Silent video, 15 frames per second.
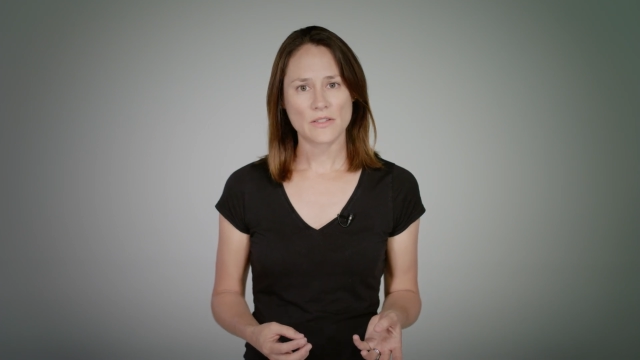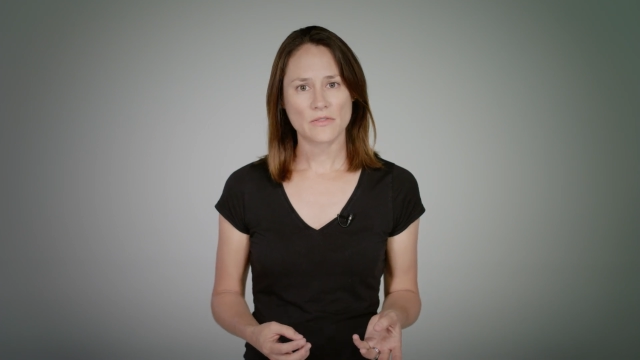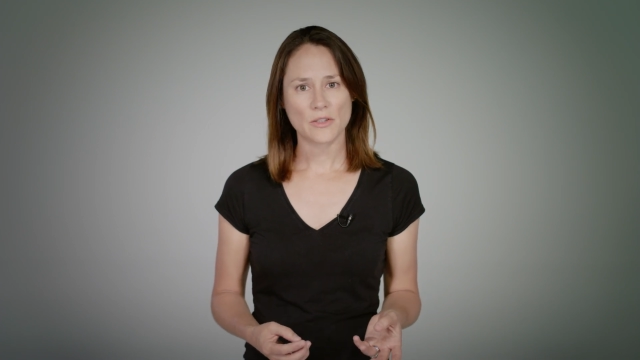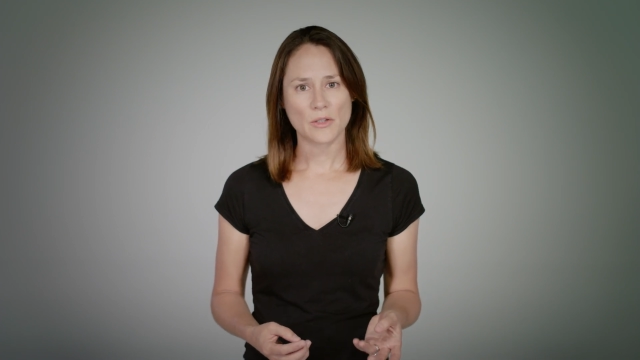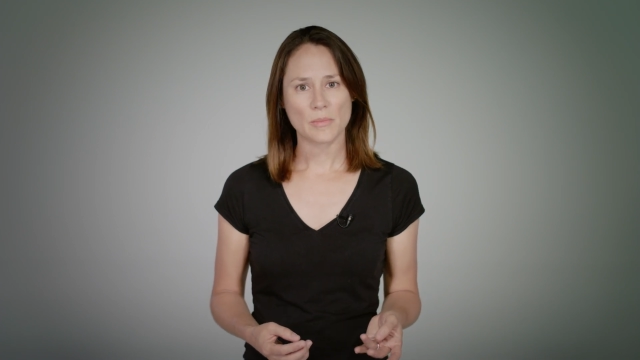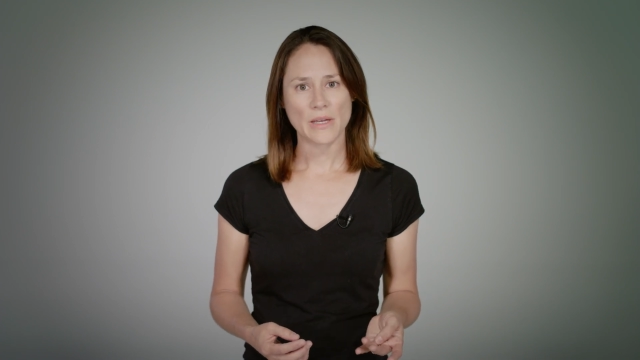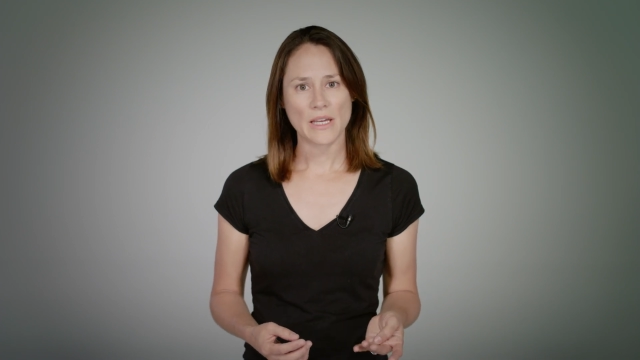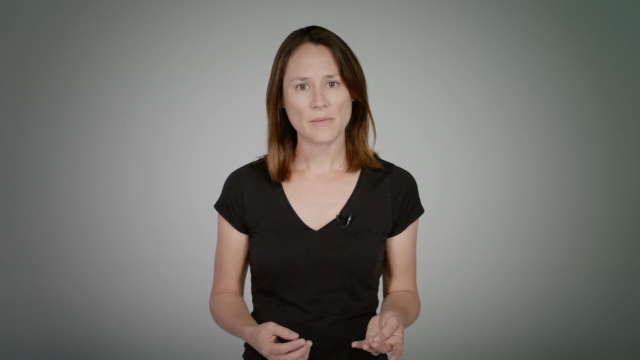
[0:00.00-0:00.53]
for
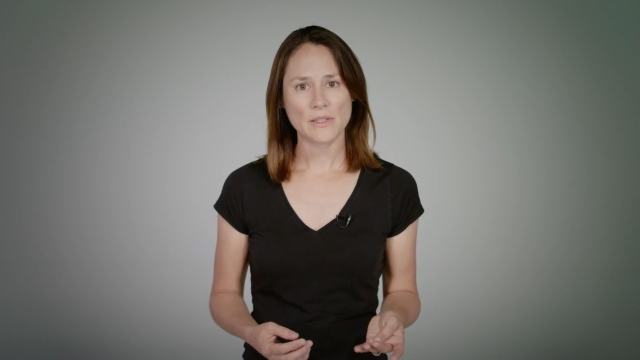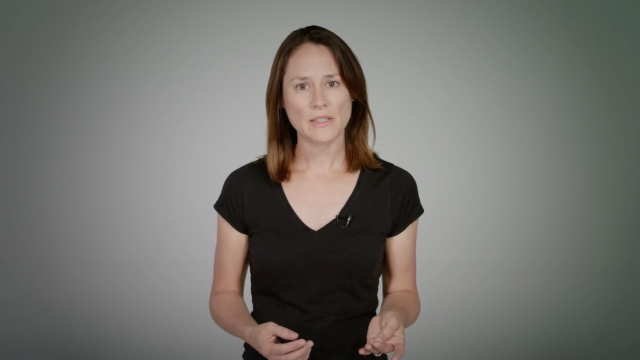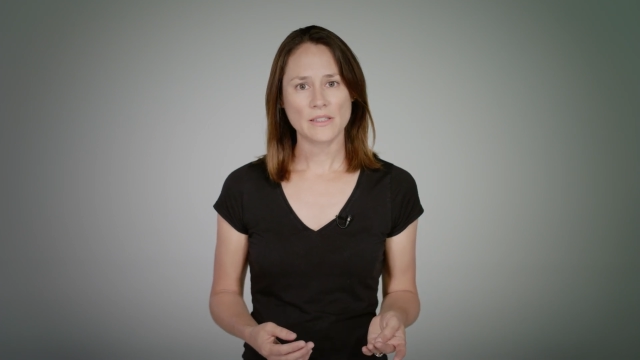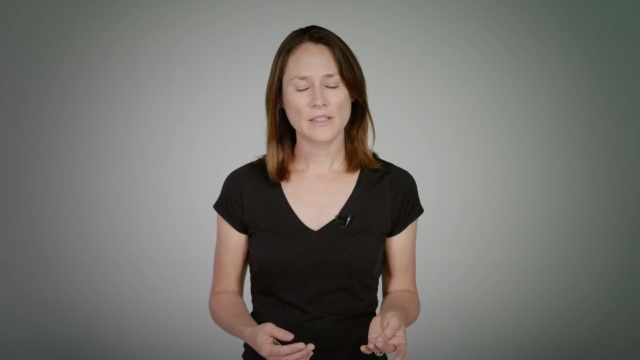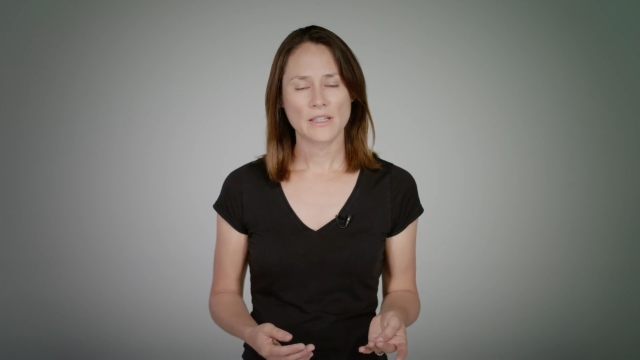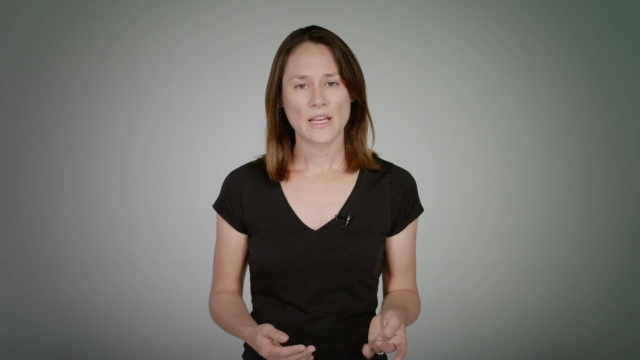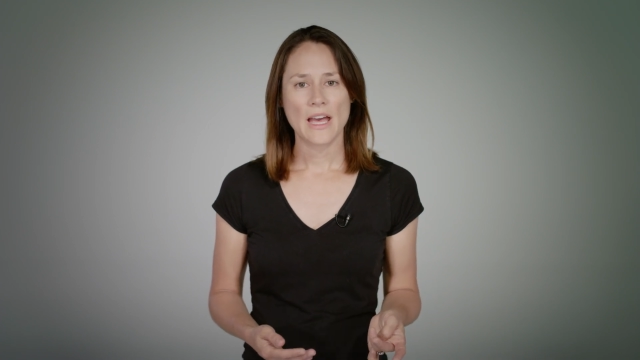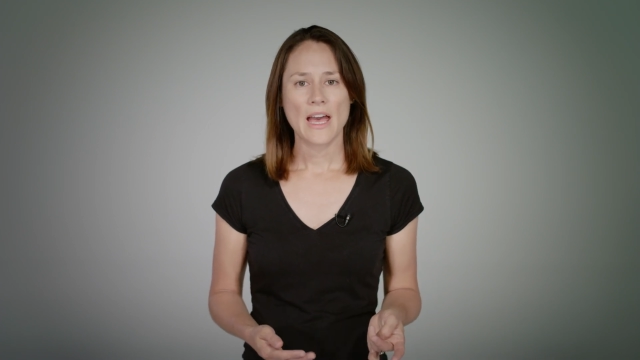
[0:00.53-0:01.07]
your baby,
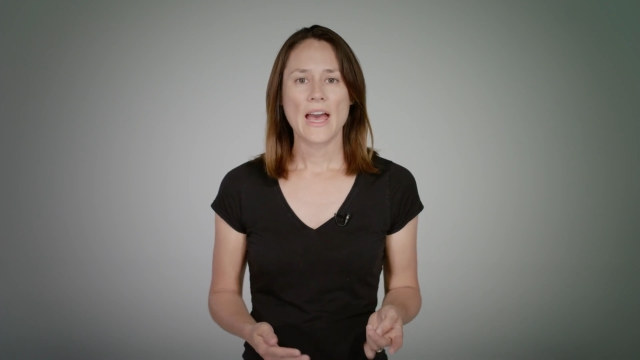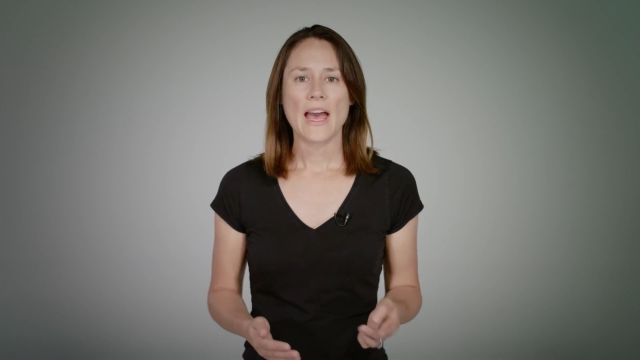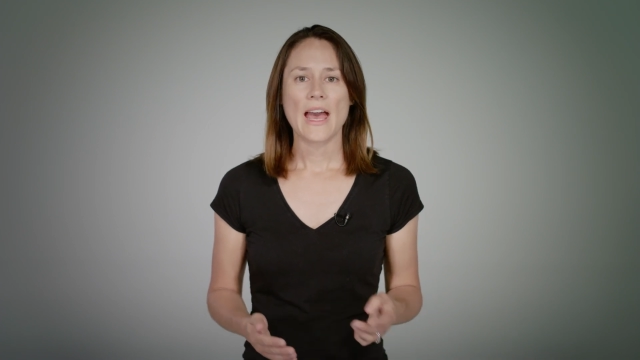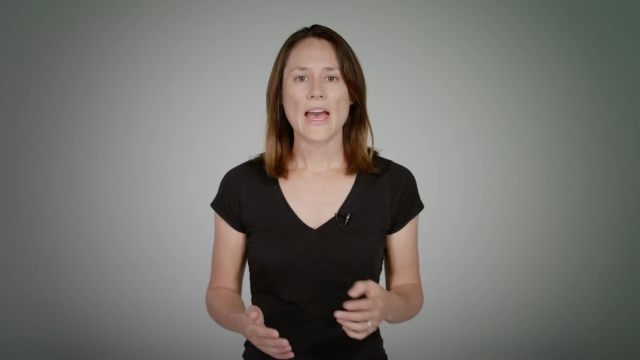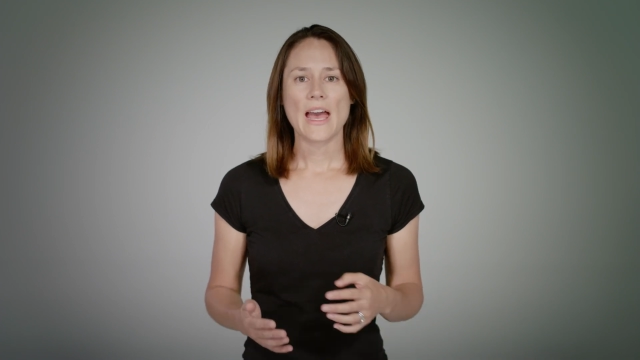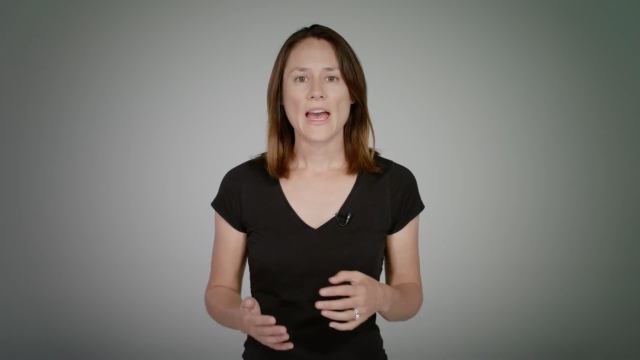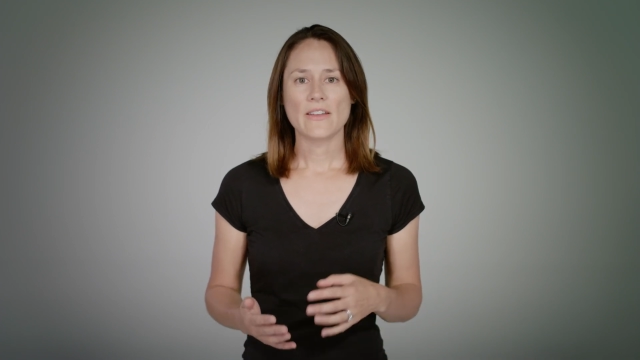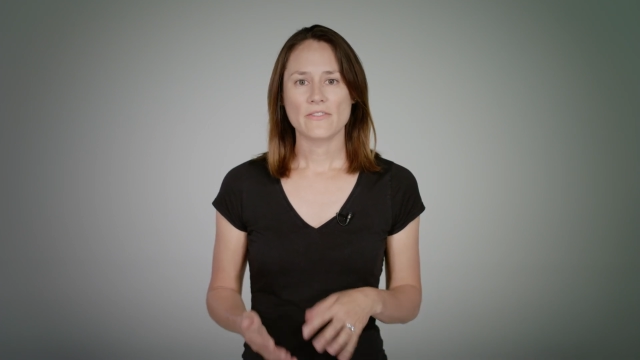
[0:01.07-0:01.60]

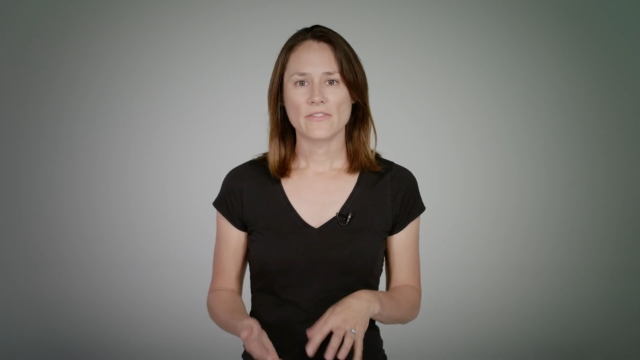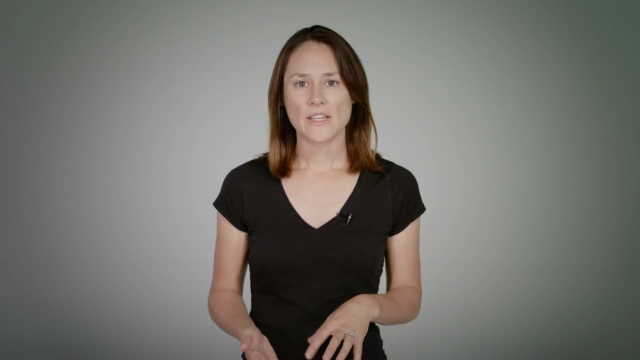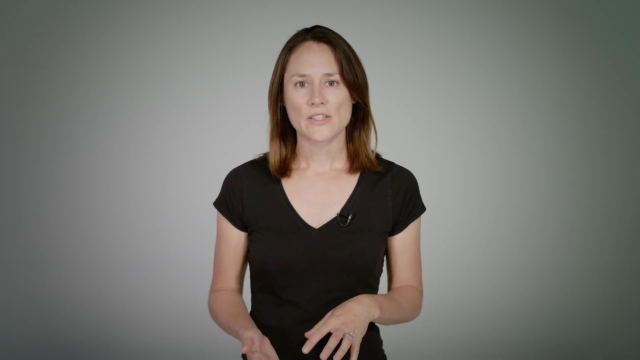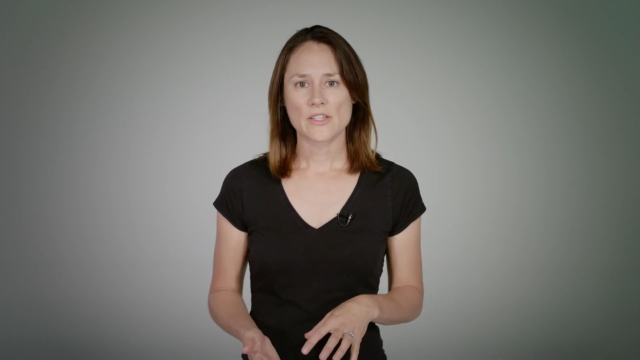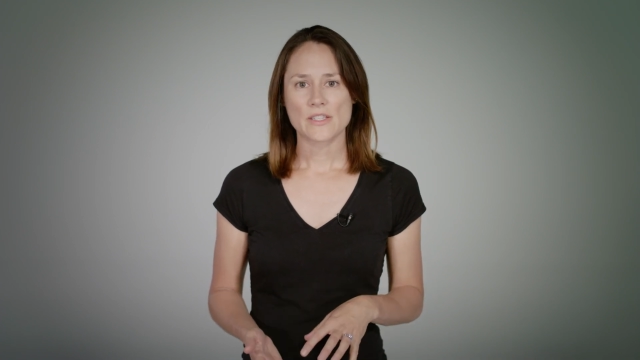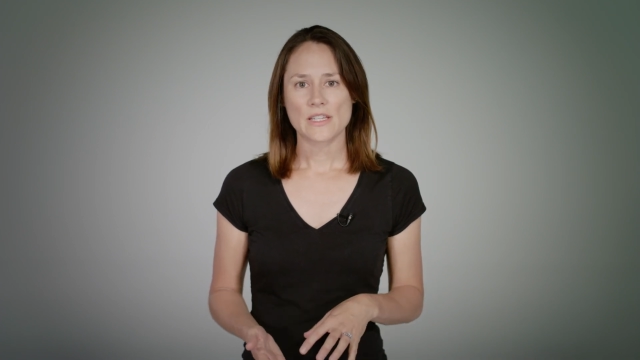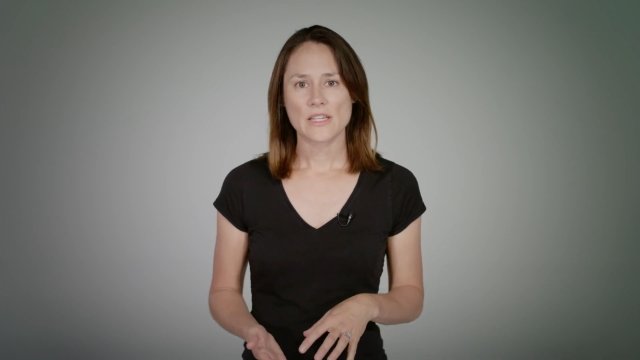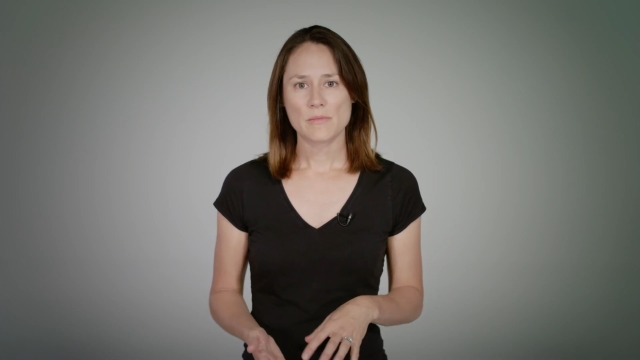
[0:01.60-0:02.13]
and
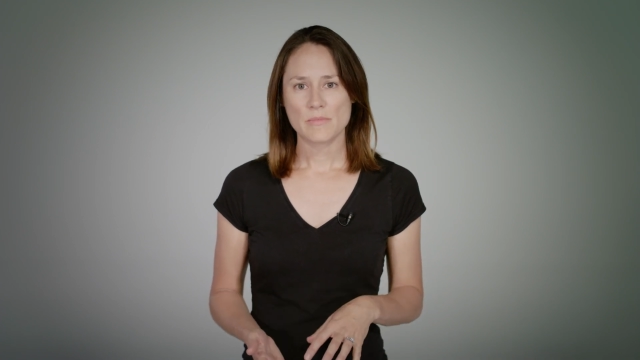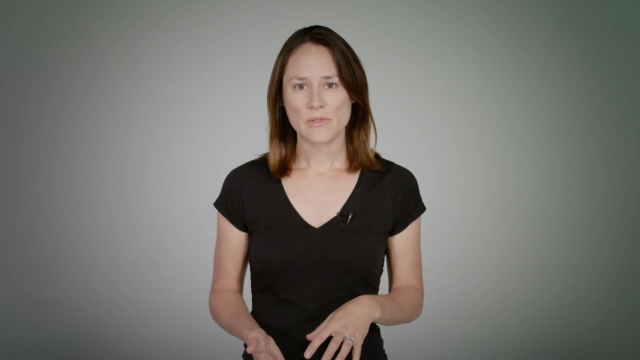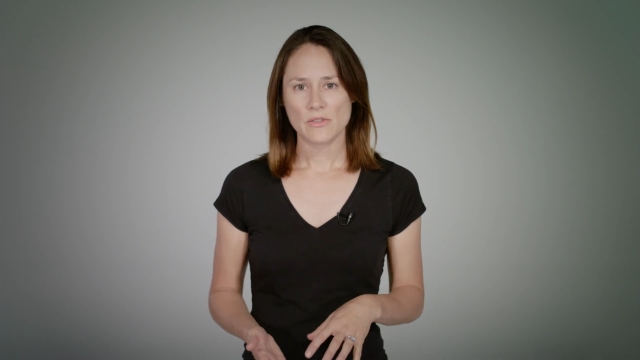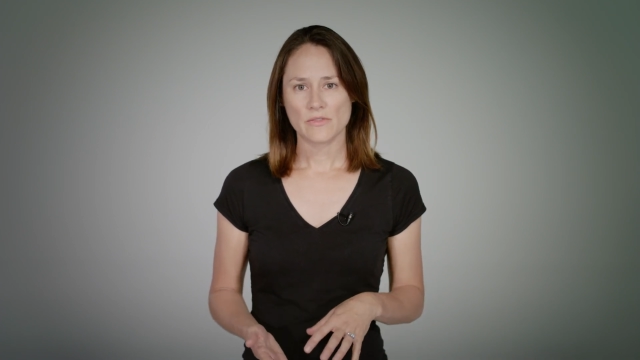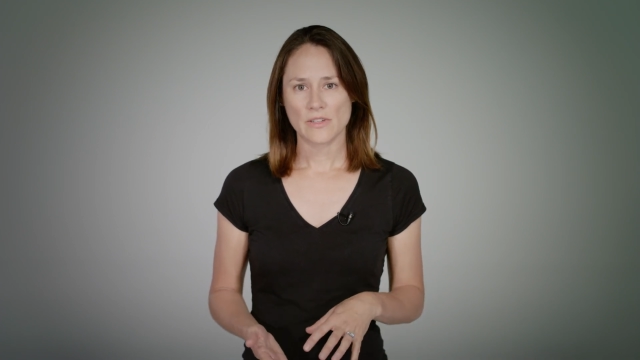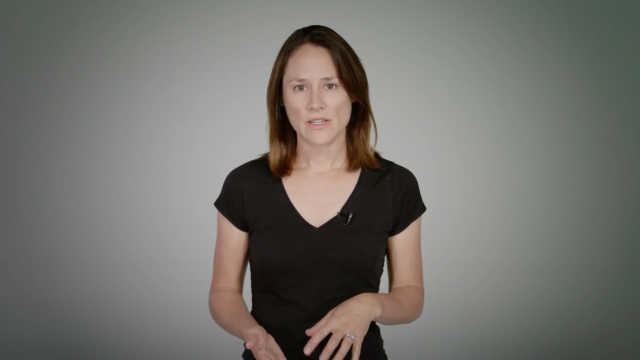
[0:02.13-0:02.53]
features inbuilt